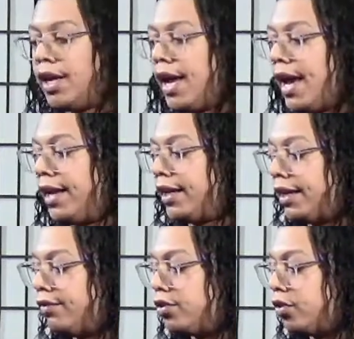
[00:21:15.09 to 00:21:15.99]
and it
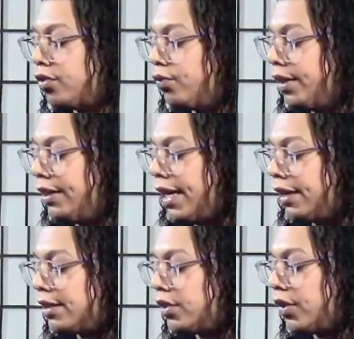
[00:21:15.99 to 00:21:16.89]
gives you those really
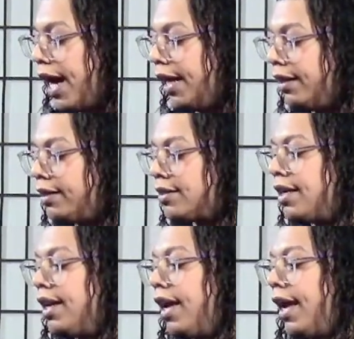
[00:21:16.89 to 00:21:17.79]
nice little eyelets,
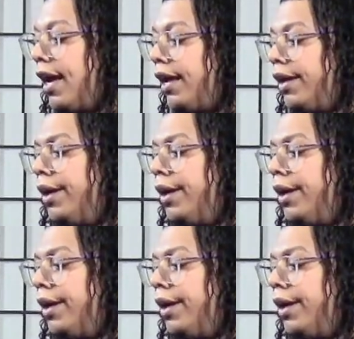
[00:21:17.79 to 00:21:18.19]
and